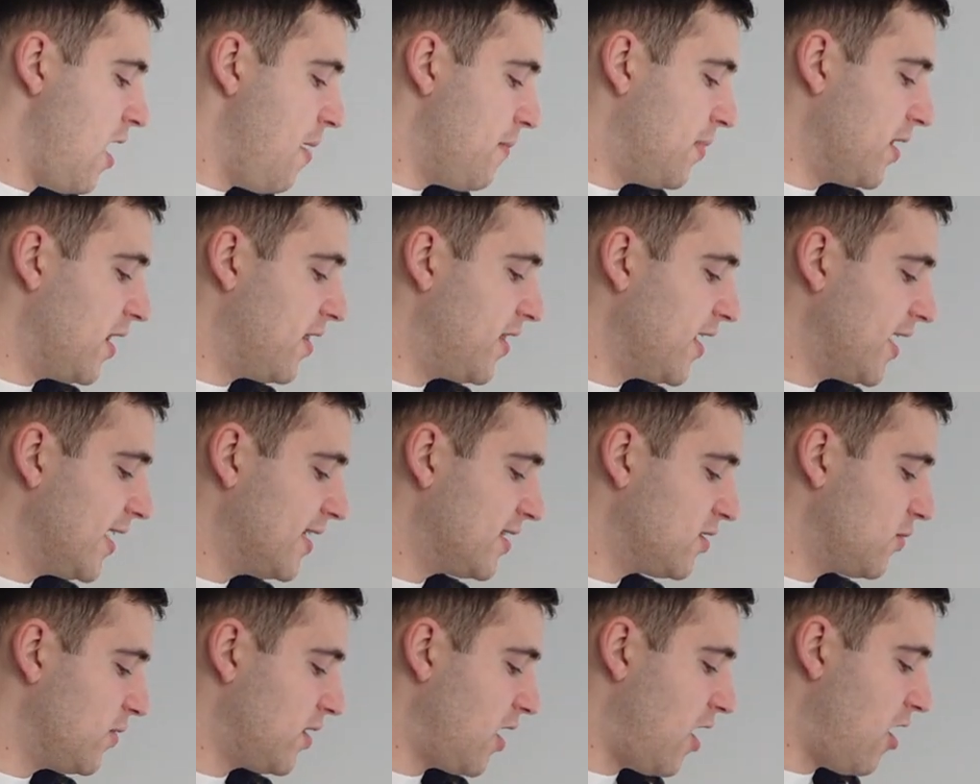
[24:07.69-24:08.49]
But the thing
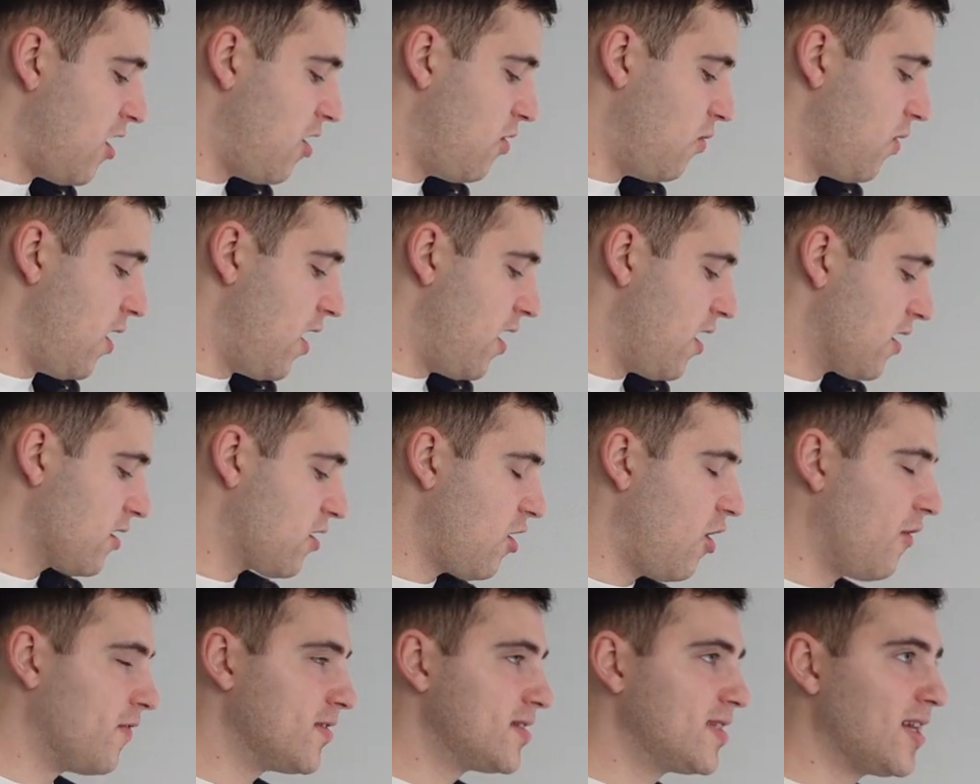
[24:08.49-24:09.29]
is with artwork,
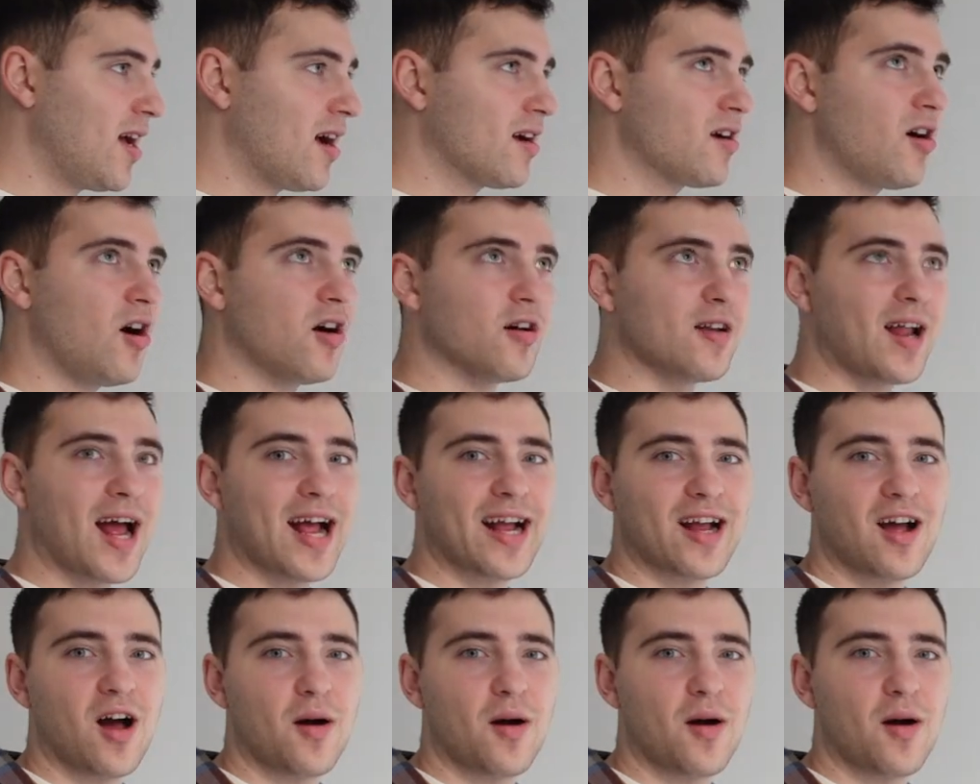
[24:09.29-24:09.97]
obviously I can't hang